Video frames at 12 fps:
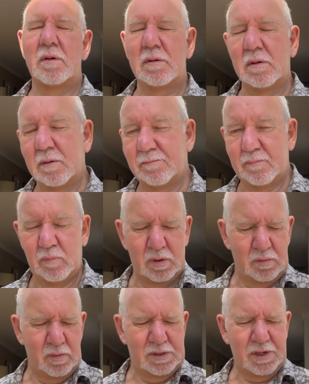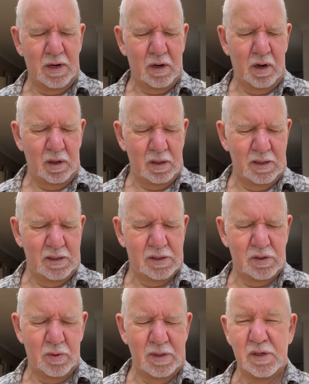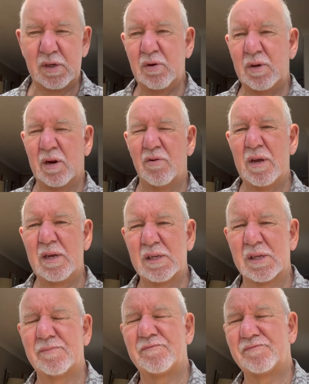Well, it's 10 o'clock and it's 22 degrees.